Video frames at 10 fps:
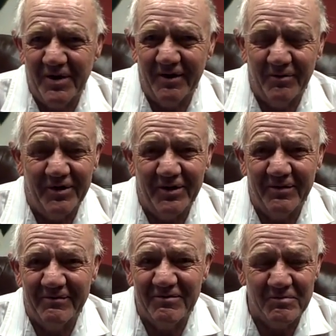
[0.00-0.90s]
I want to
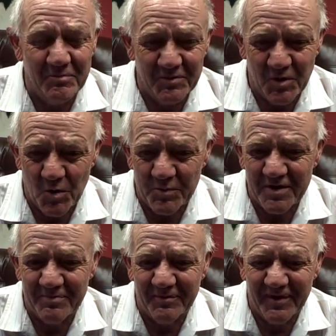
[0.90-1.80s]
go
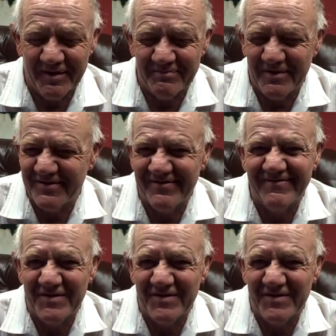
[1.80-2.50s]
places,